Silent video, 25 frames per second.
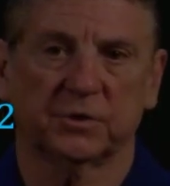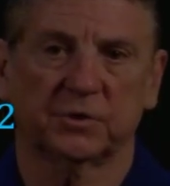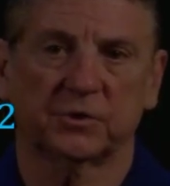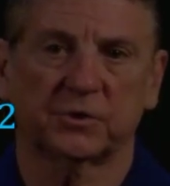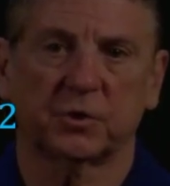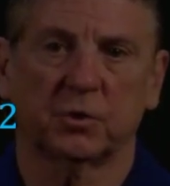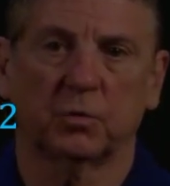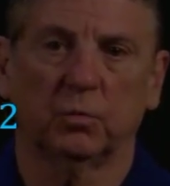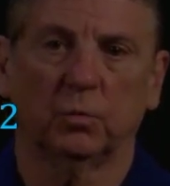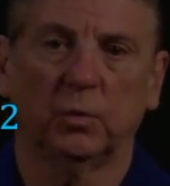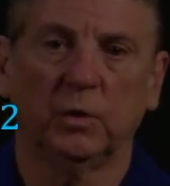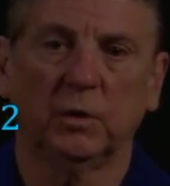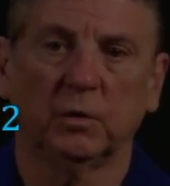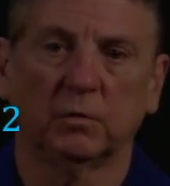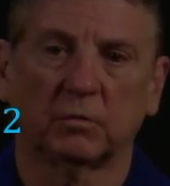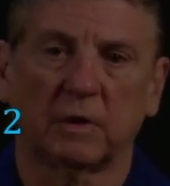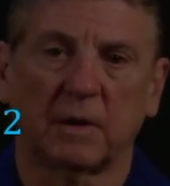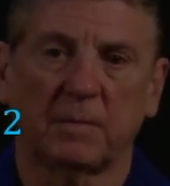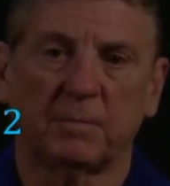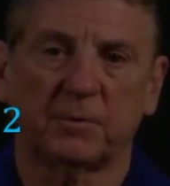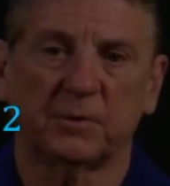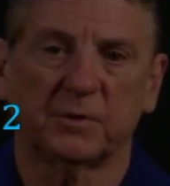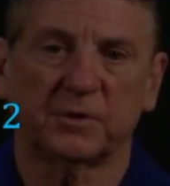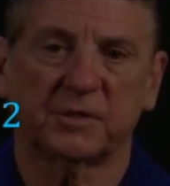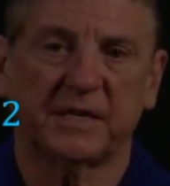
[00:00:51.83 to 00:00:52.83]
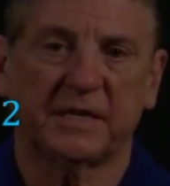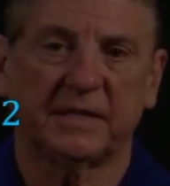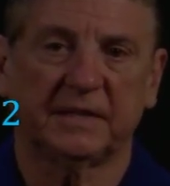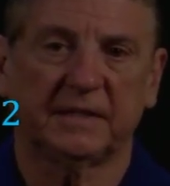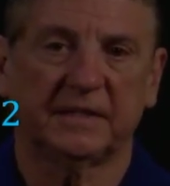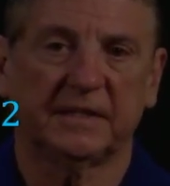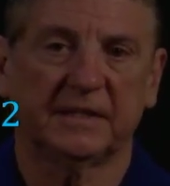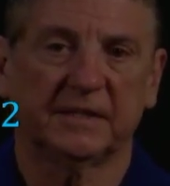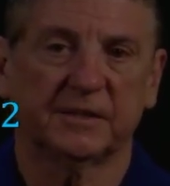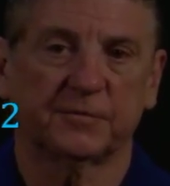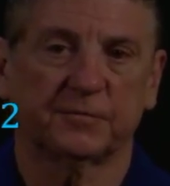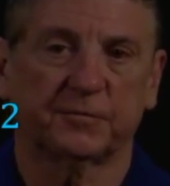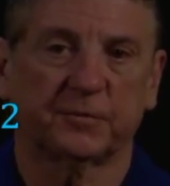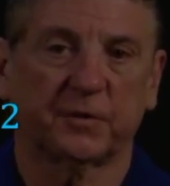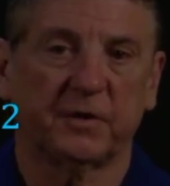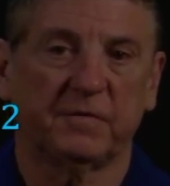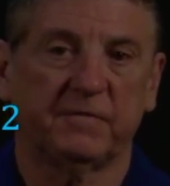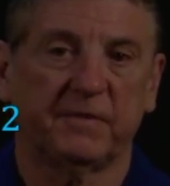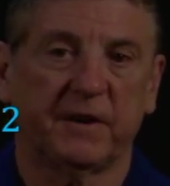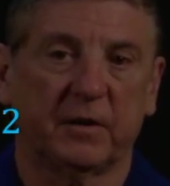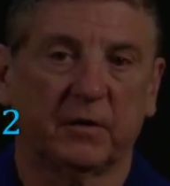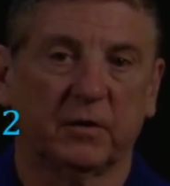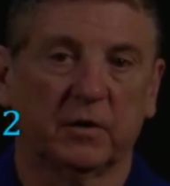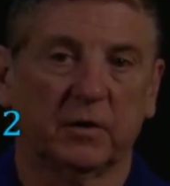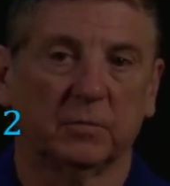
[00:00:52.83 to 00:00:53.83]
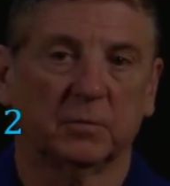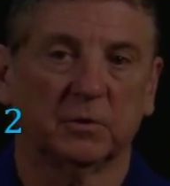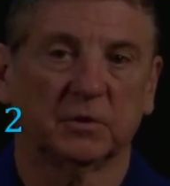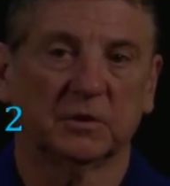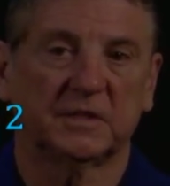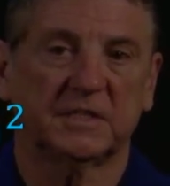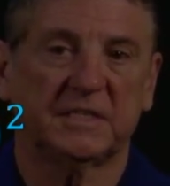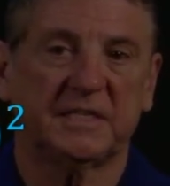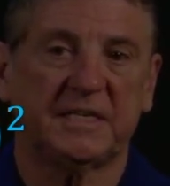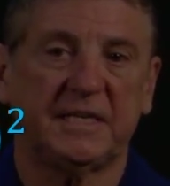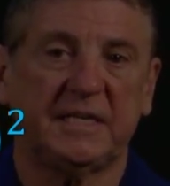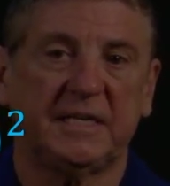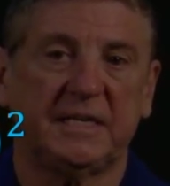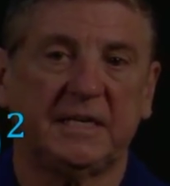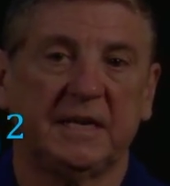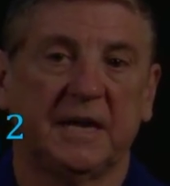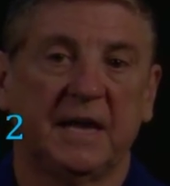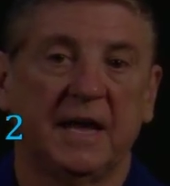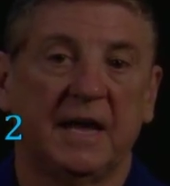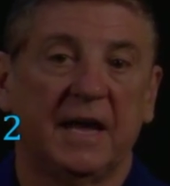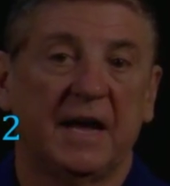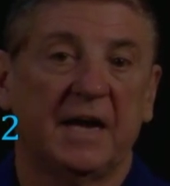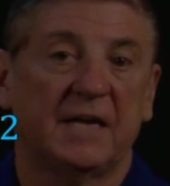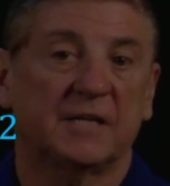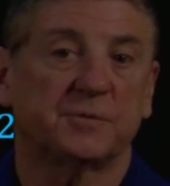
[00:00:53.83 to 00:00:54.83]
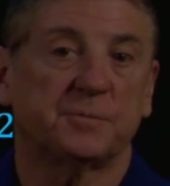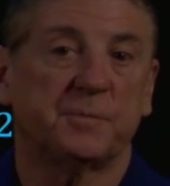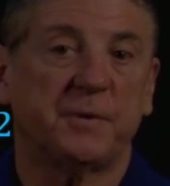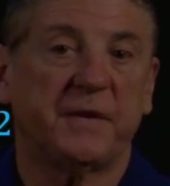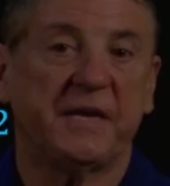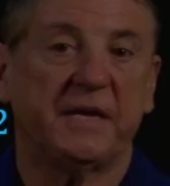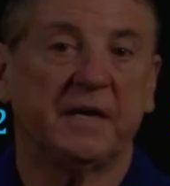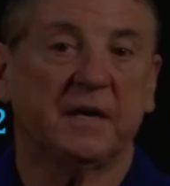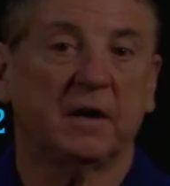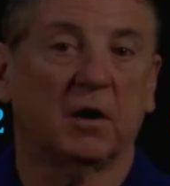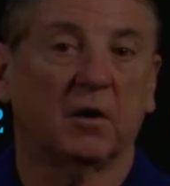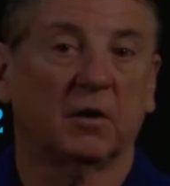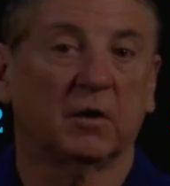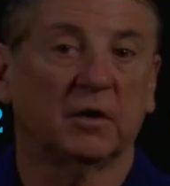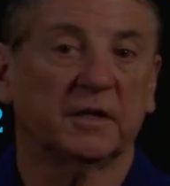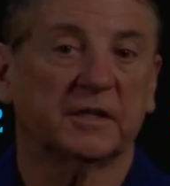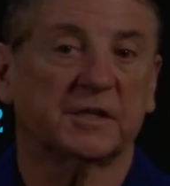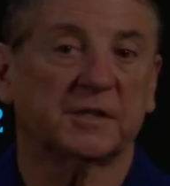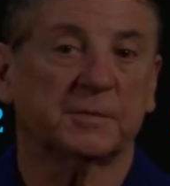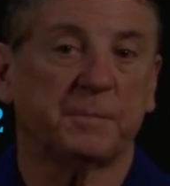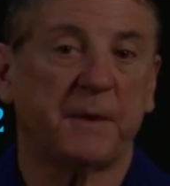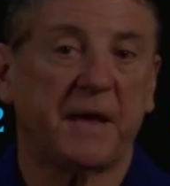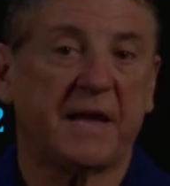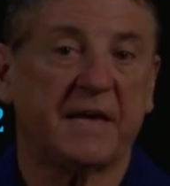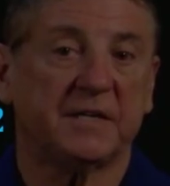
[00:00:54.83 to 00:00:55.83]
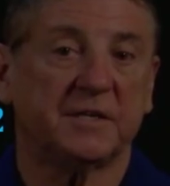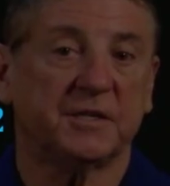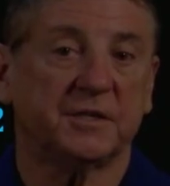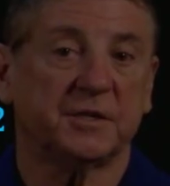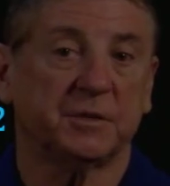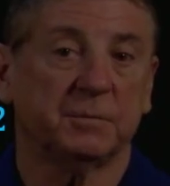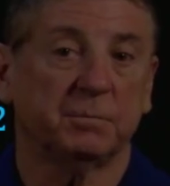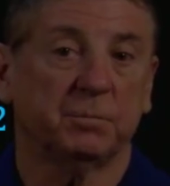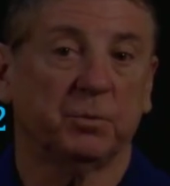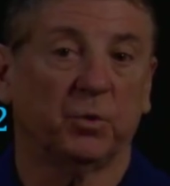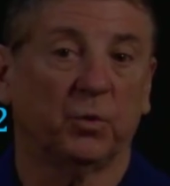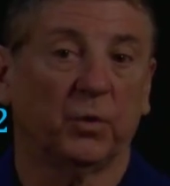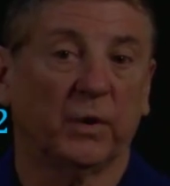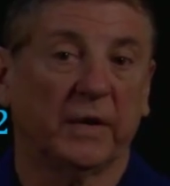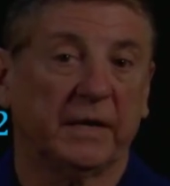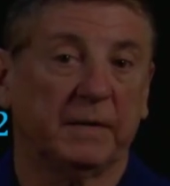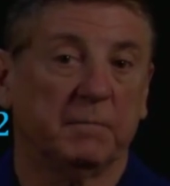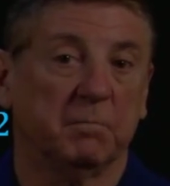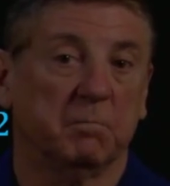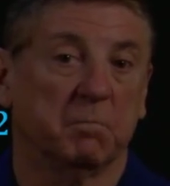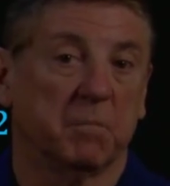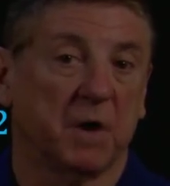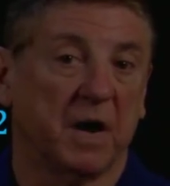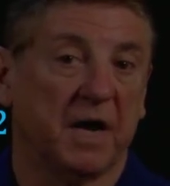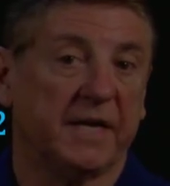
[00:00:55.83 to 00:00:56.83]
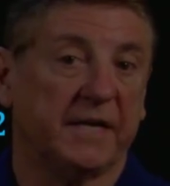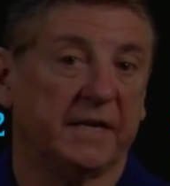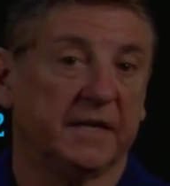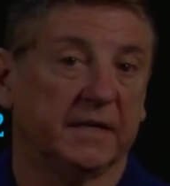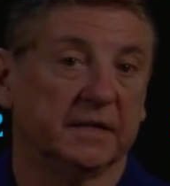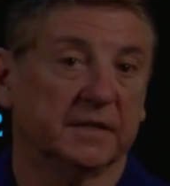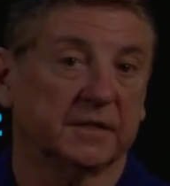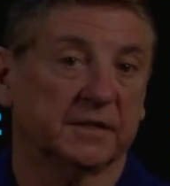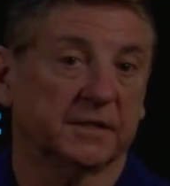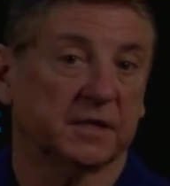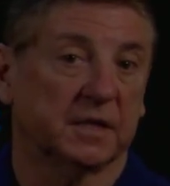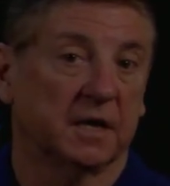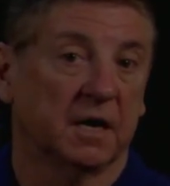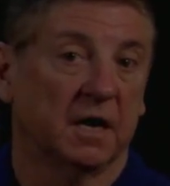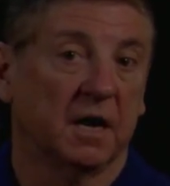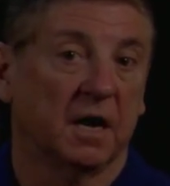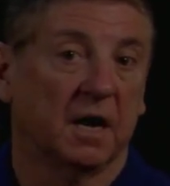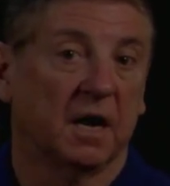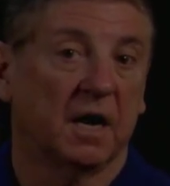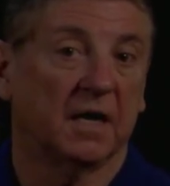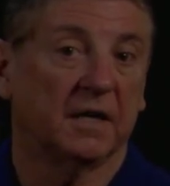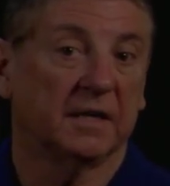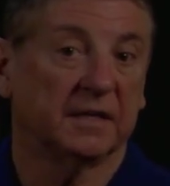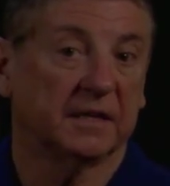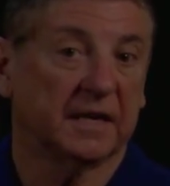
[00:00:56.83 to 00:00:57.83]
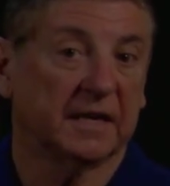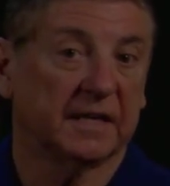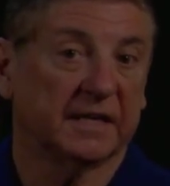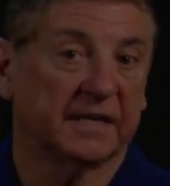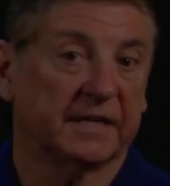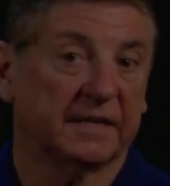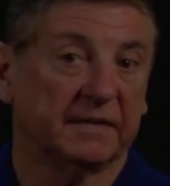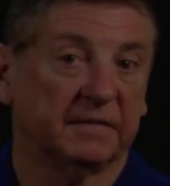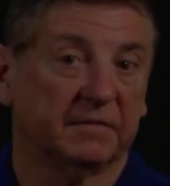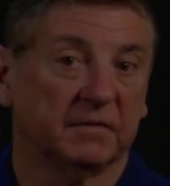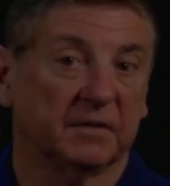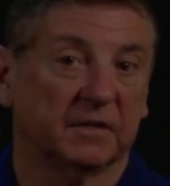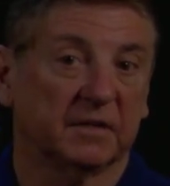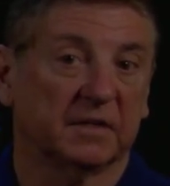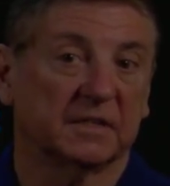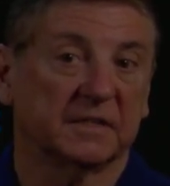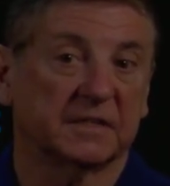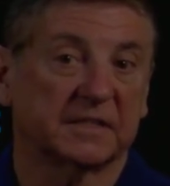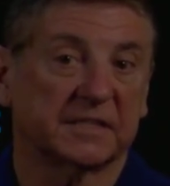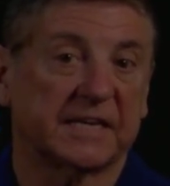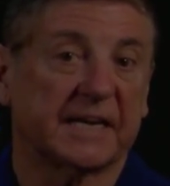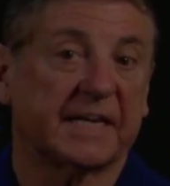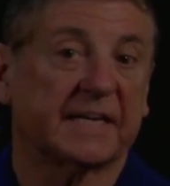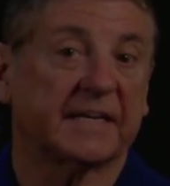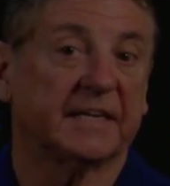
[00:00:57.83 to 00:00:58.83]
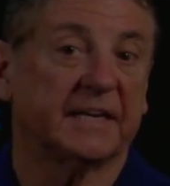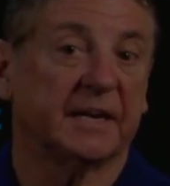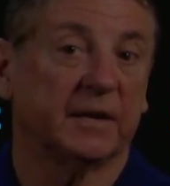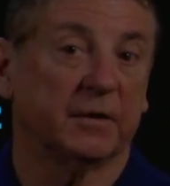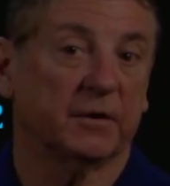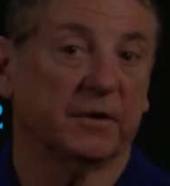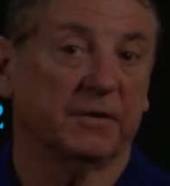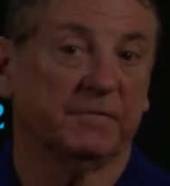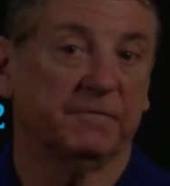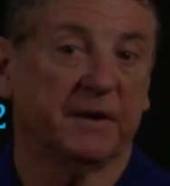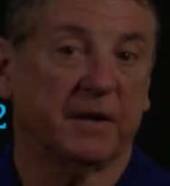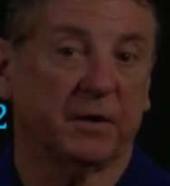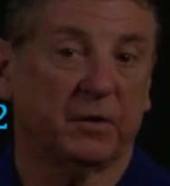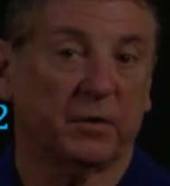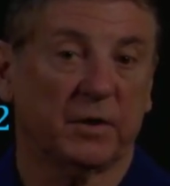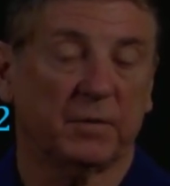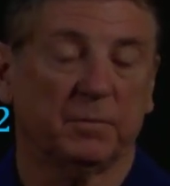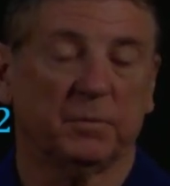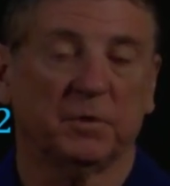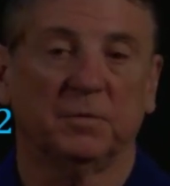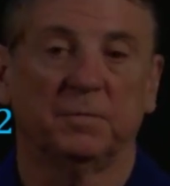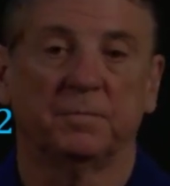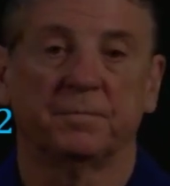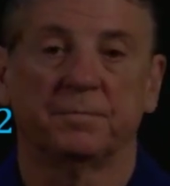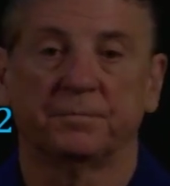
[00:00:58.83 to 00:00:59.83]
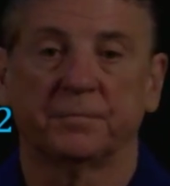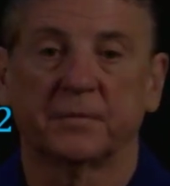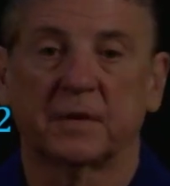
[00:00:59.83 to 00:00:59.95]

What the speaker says: So we'll represent this free variable t as being our expansion point minus a secondary variable,